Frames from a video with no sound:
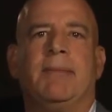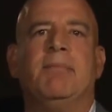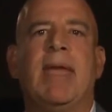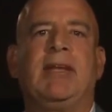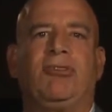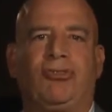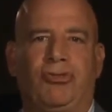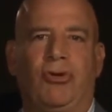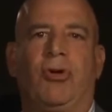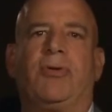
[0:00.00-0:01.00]
Make
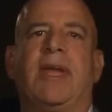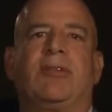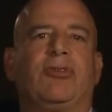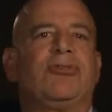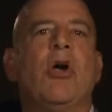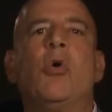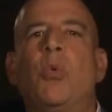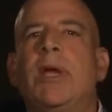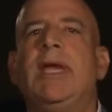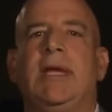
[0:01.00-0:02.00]
sure that there's no
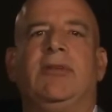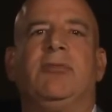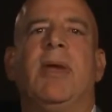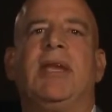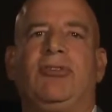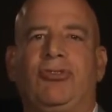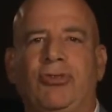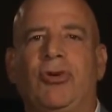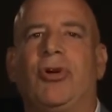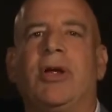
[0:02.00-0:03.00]
weeds. Make
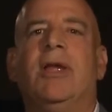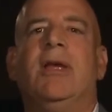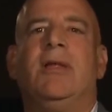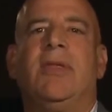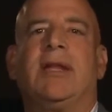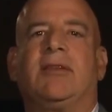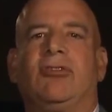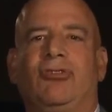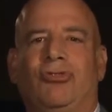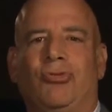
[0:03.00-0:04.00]
sure that the
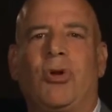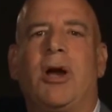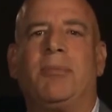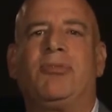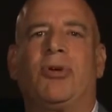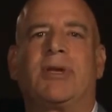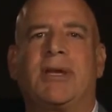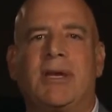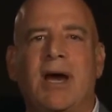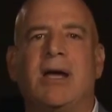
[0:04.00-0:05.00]
shrubs are
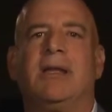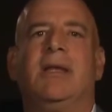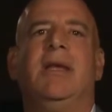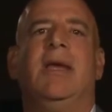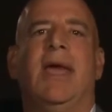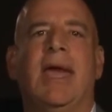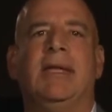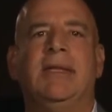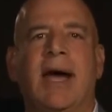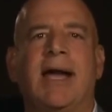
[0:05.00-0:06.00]
cut
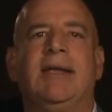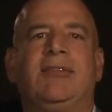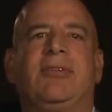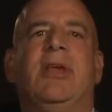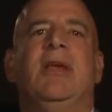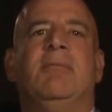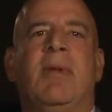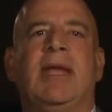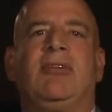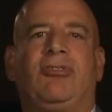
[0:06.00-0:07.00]
and nice.
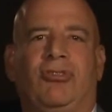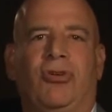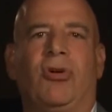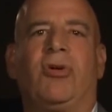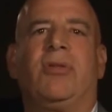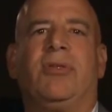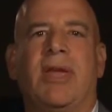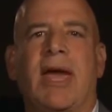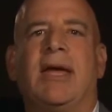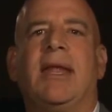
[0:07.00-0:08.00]
Make sure
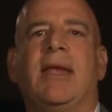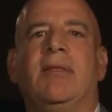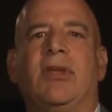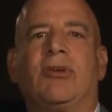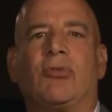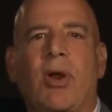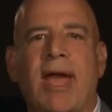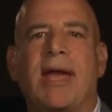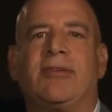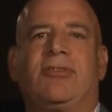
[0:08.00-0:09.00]
that the
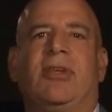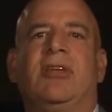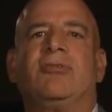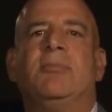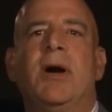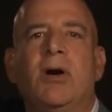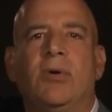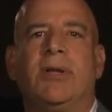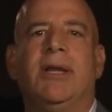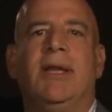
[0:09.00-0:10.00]
grass is
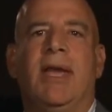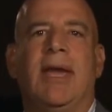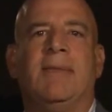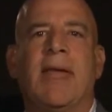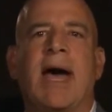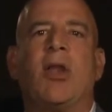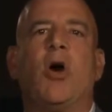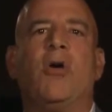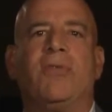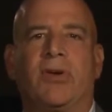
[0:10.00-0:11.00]
mowed and not
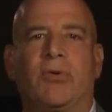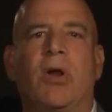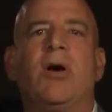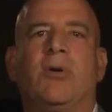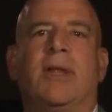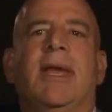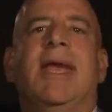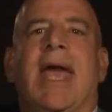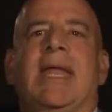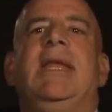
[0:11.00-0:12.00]
overgrown.
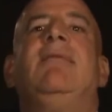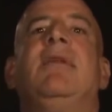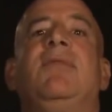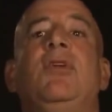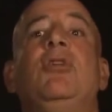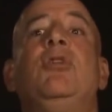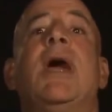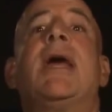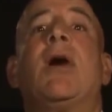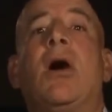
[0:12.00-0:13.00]
And even if you do
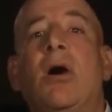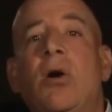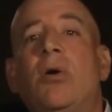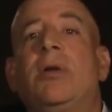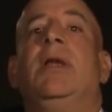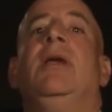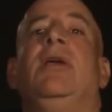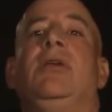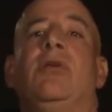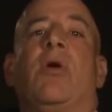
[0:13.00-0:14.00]
not own
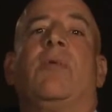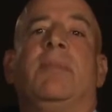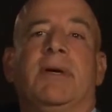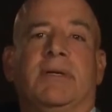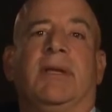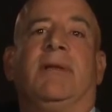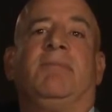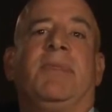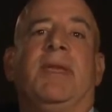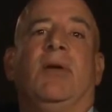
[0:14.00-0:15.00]
your own building,
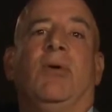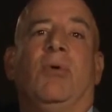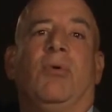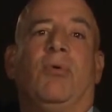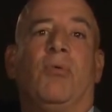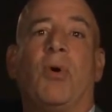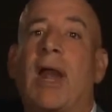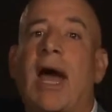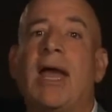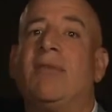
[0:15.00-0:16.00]
what
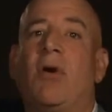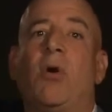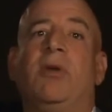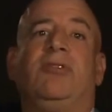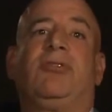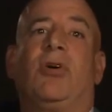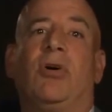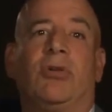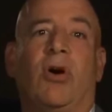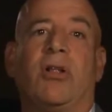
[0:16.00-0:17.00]
I have always
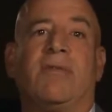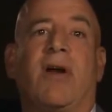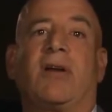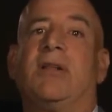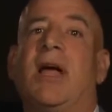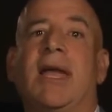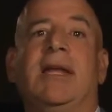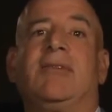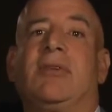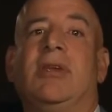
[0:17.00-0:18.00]
told all of our
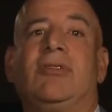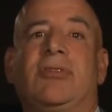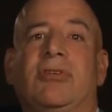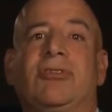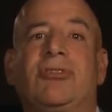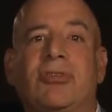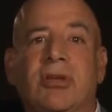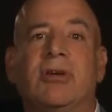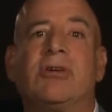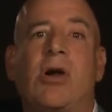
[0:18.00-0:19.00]
clients is to
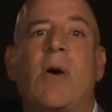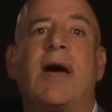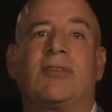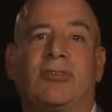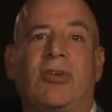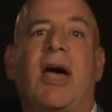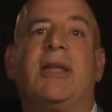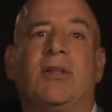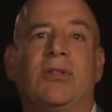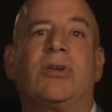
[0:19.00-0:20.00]
still go
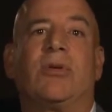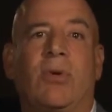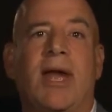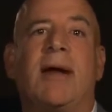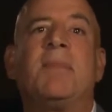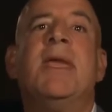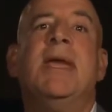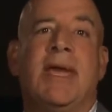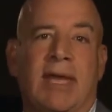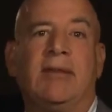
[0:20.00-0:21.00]
outside and look around
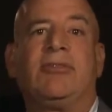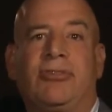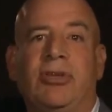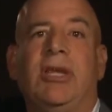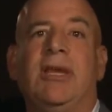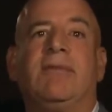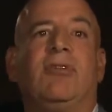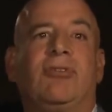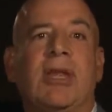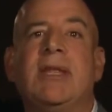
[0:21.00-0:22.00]
and see if
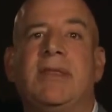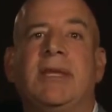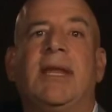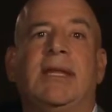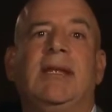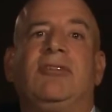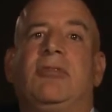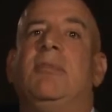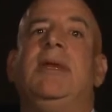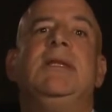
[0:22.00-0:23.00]
there's anything that needs
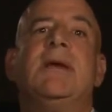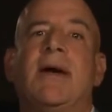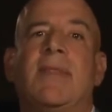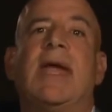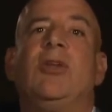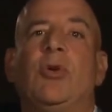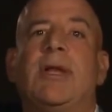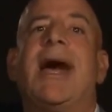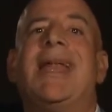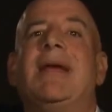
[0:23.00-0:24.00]
to be done that you're
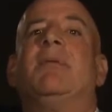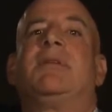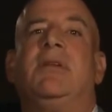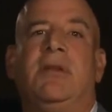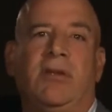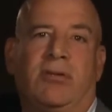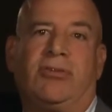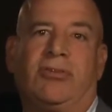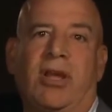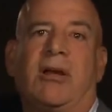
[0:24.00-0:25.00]
not able to do
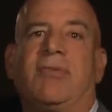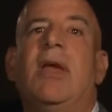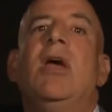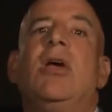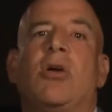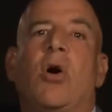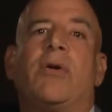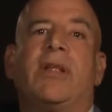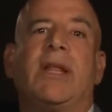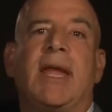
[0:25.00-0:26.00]
yourself.
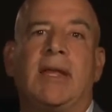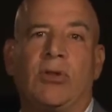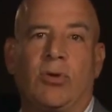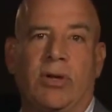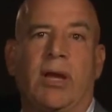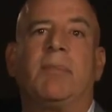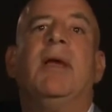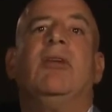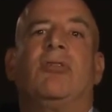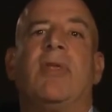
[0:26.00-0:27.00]
Call the landlord up
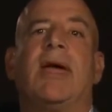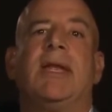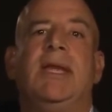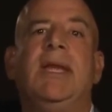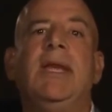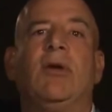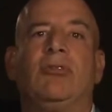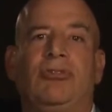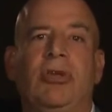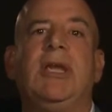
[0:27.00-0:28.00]
so that he or
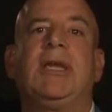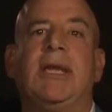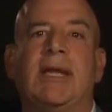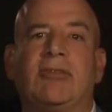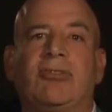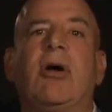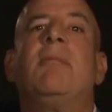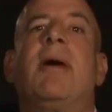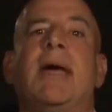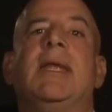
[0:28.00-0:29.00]
she can get
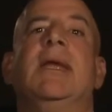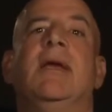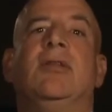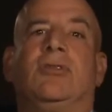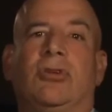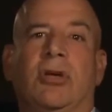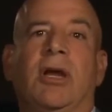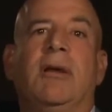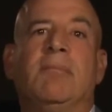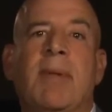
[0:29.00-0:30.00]
somebody to
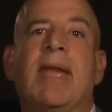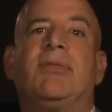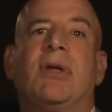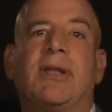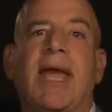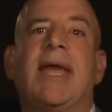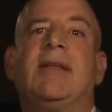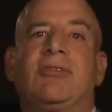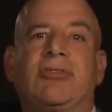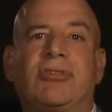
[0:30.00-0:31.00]
make the
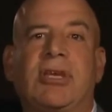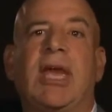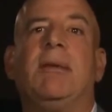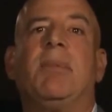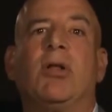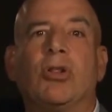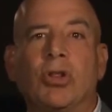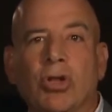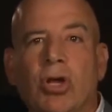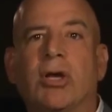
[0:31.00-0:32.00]
landscape
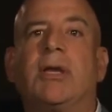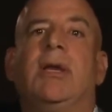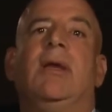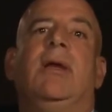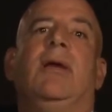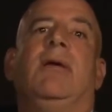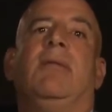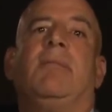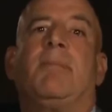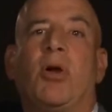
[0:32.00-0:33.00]
look
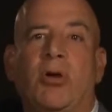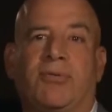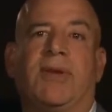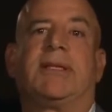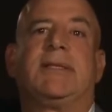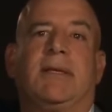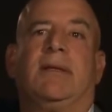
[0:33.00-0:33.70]
perfect.